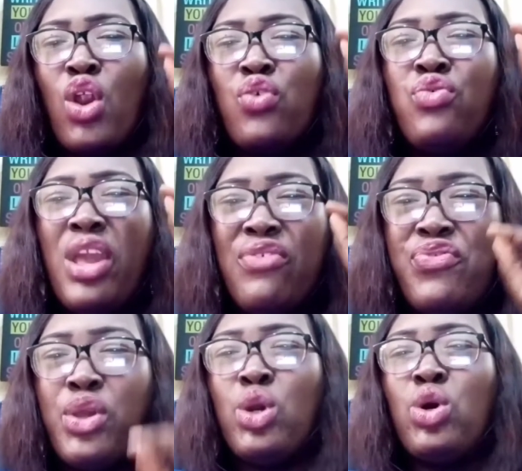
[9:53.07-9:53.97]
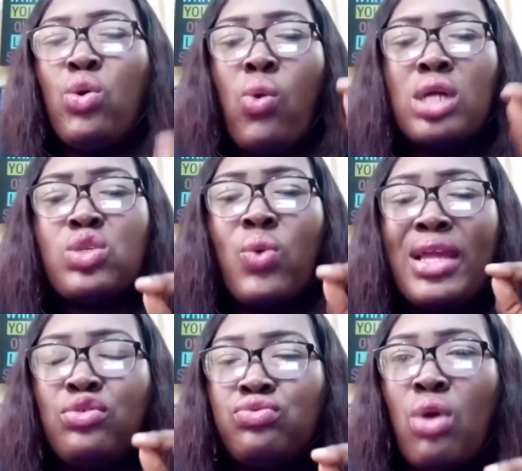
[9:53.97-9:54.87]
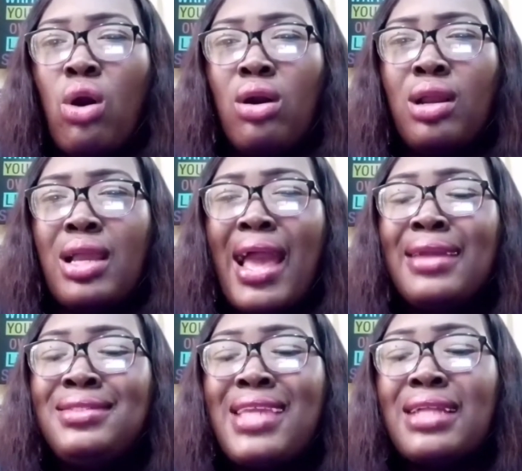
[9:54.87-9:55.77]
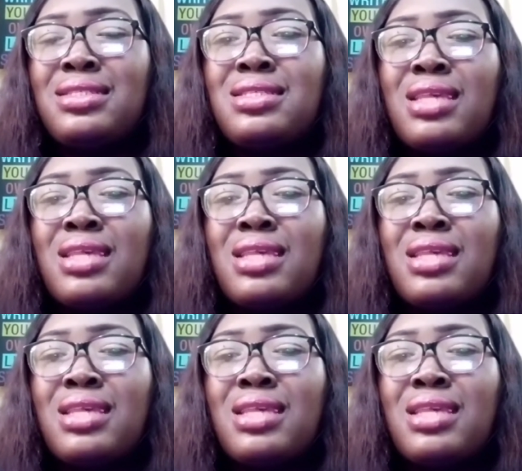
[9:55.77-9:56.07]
Review what went wrong and get